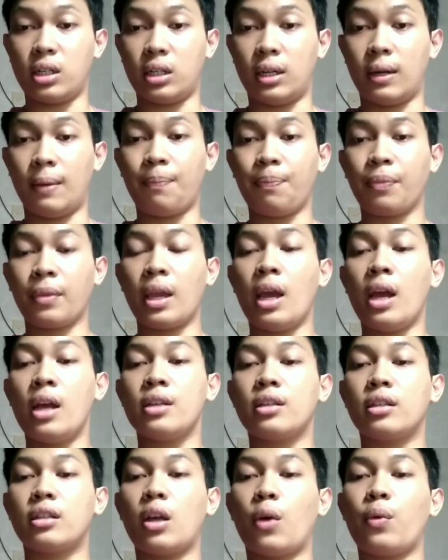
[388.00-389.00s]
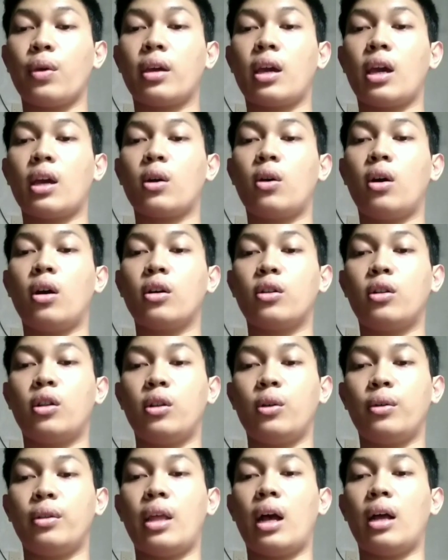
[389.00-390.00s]
So we can conclude that the
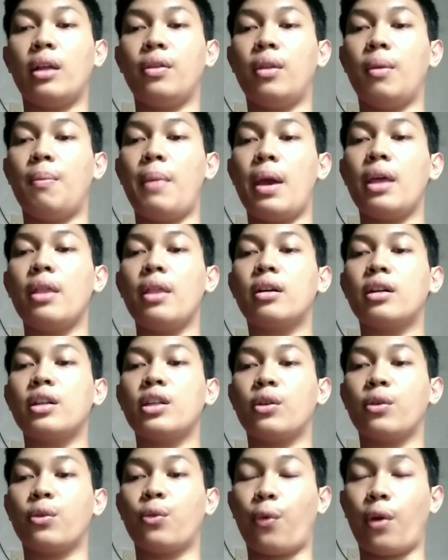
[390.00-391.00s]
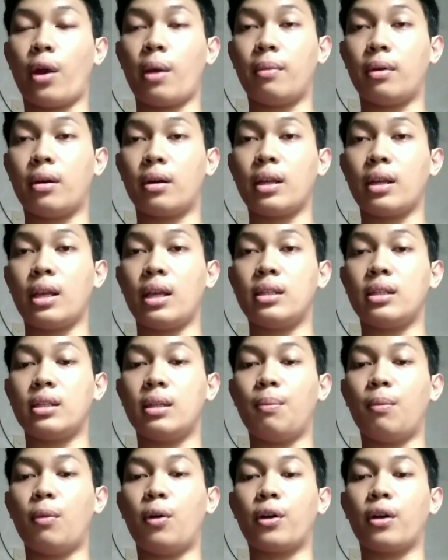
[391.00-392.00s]
better your grammar is, the more
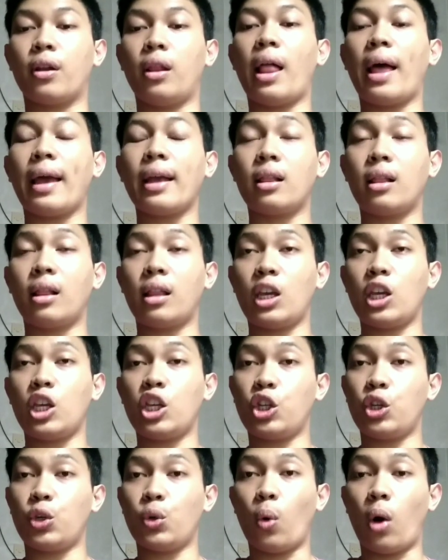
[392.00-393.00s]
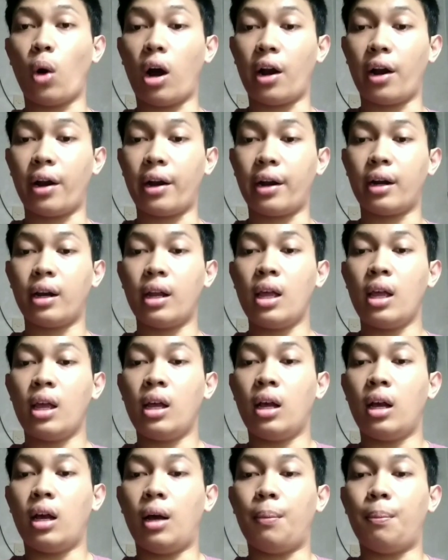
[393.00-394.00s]
likely you are
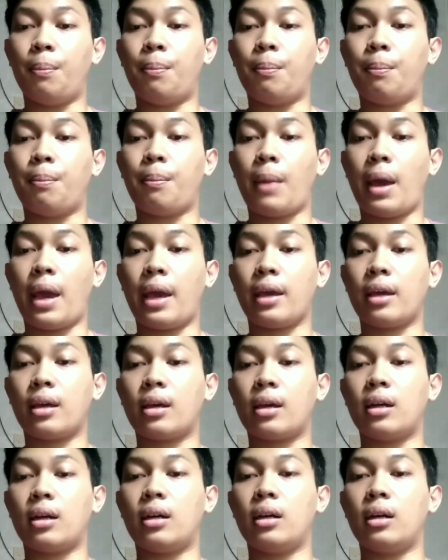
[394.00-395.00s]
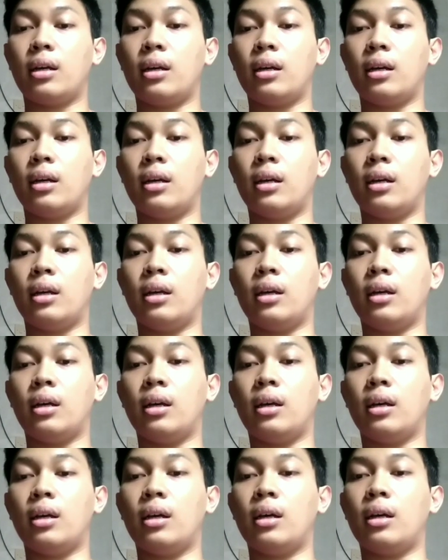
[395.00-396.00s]
make
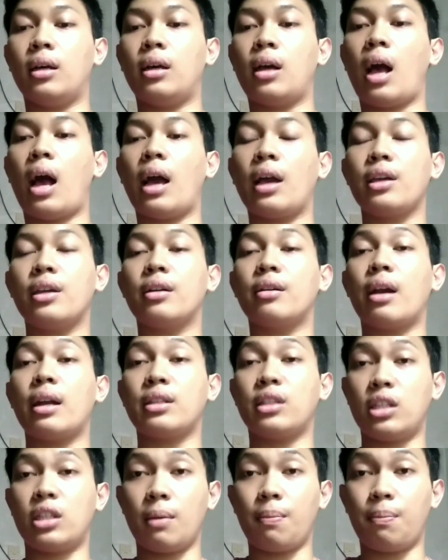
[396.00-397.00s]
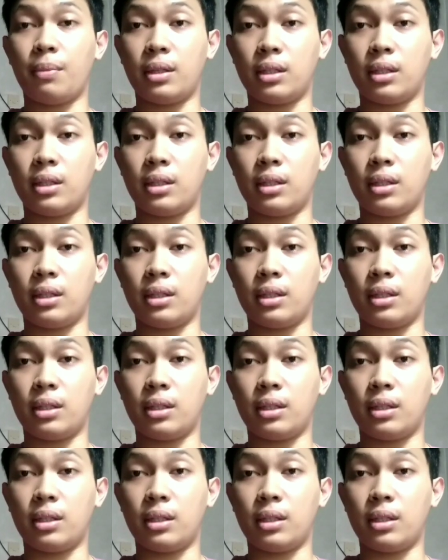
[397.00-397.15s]
higher achievements.